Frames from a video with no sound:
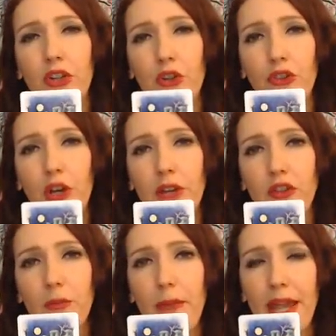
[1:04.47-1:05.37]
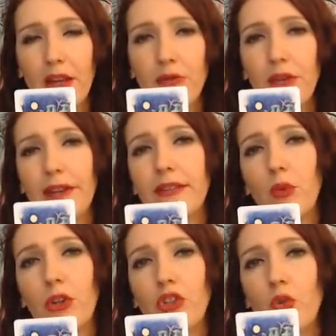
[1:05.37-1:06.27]
you're trying to manifest
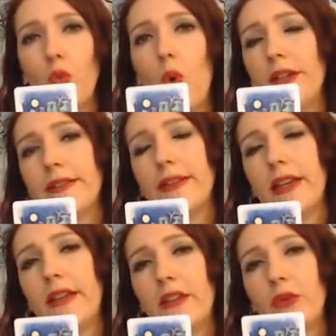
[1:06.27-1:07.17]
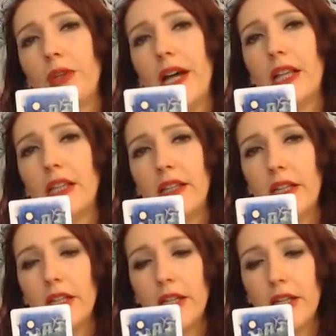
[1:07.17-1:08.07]
what you want in this
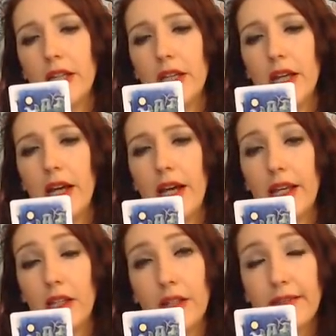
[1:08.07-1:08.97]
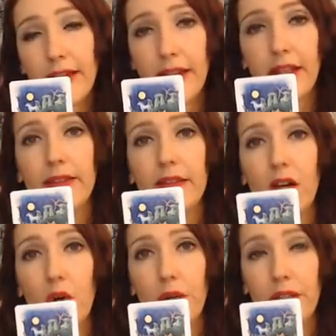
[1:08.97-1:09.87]
reality. And it looks like it's
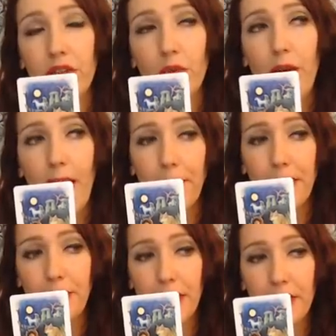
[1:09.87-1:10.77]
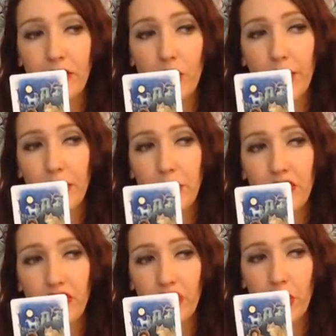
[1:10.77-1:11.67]
going to happen because you got the
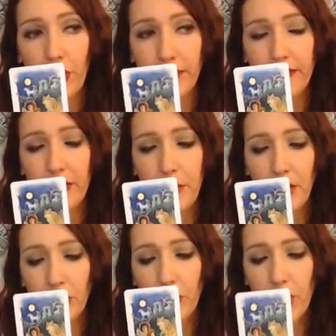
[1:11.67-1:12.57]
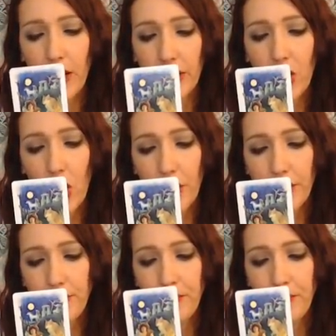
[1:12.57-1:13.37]
magician card. This is a major arcana card